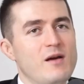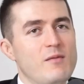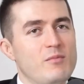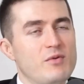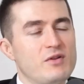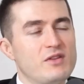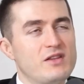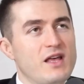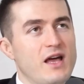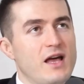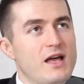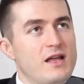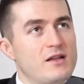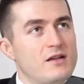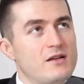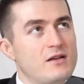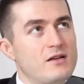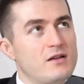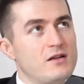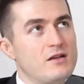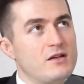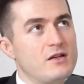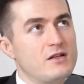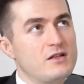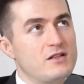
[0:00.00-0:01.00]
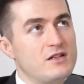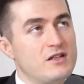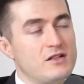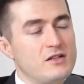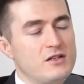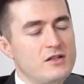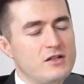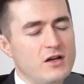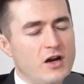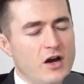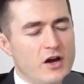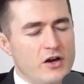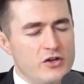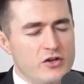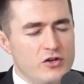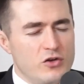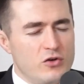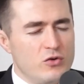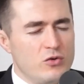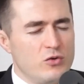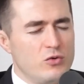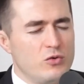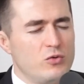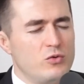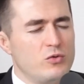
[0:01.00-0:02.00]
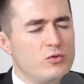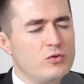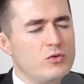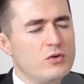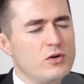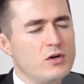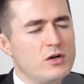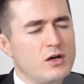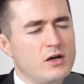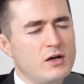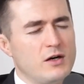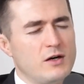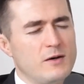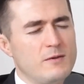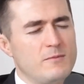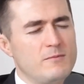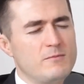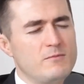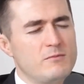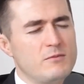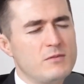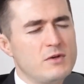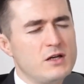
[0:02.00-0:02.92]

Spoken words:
But are you a